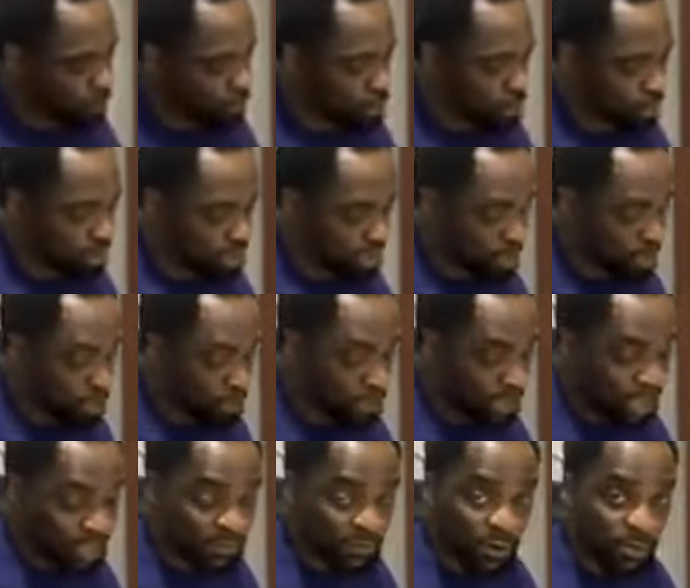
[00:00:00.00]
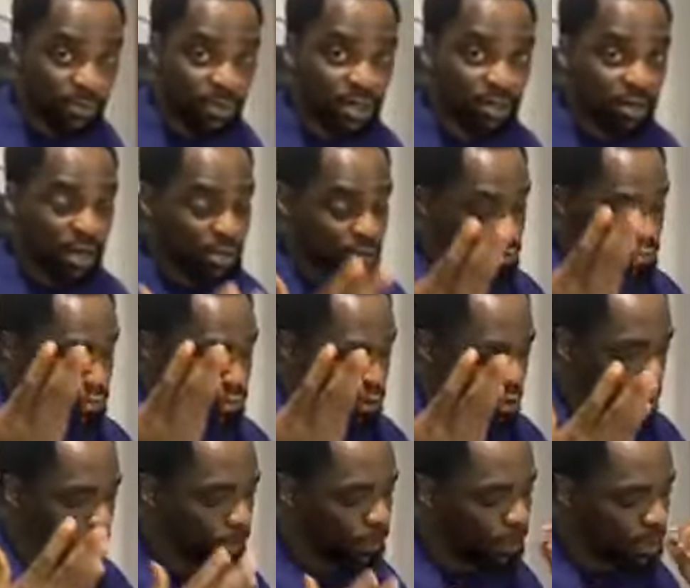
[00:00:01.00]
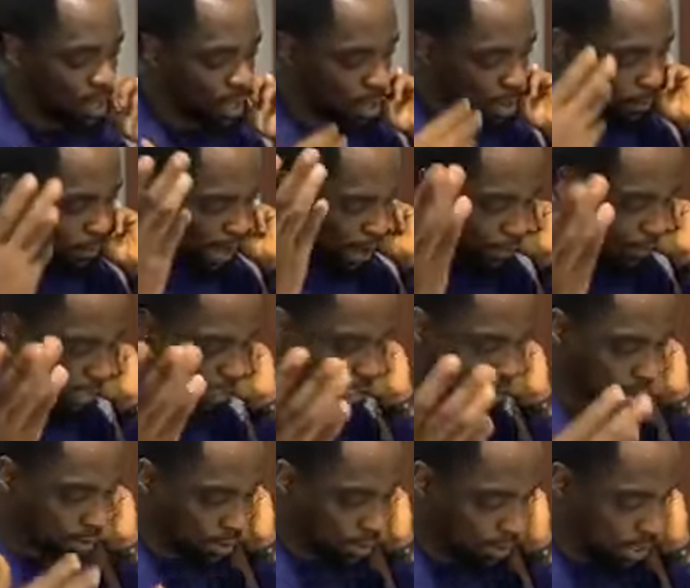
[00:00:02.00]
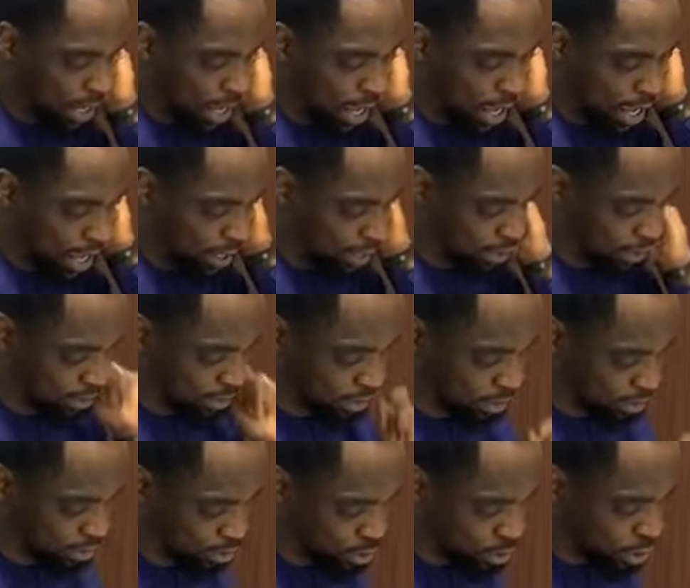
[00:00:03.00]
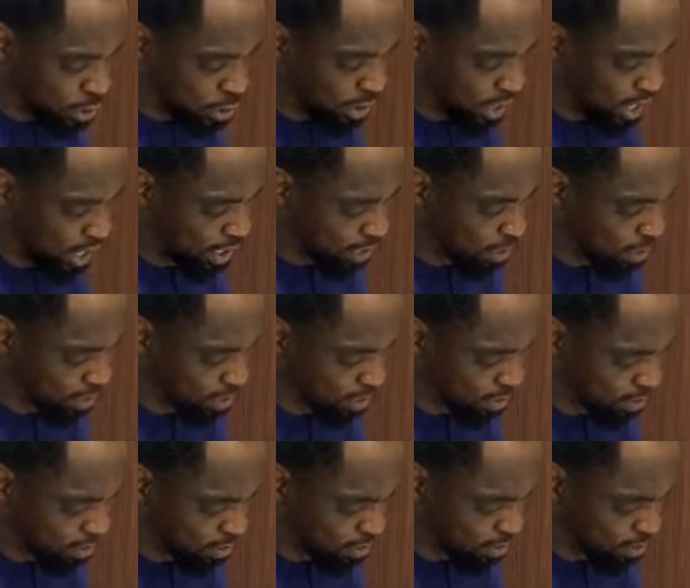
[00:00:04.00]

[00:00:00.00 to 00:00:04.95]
with your stakeholders from the grassroots up, permanence is in your hands.